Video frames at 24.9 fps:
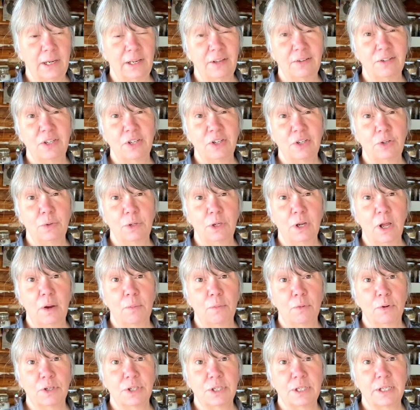I used to do a lot
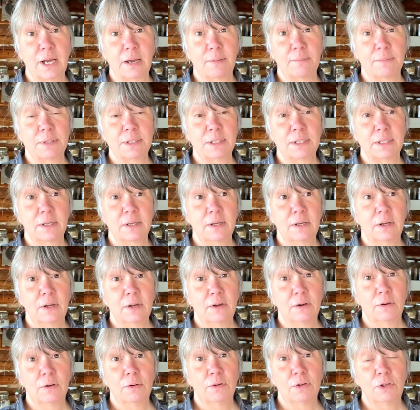more steps
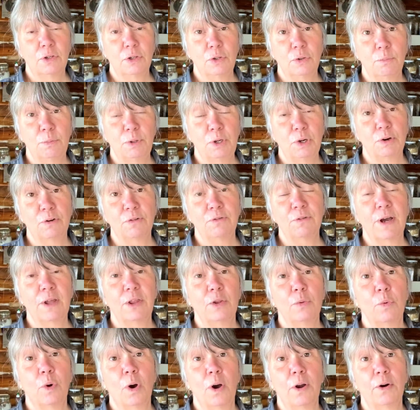to purify
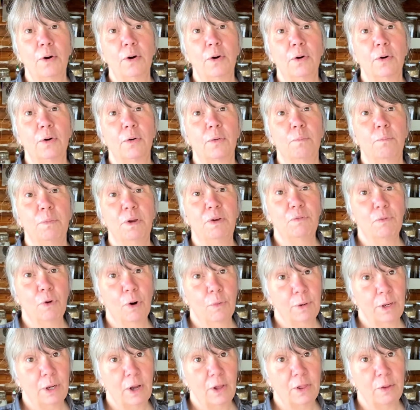the water
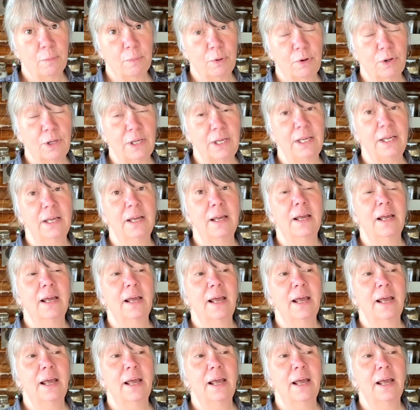before we got the Berkey.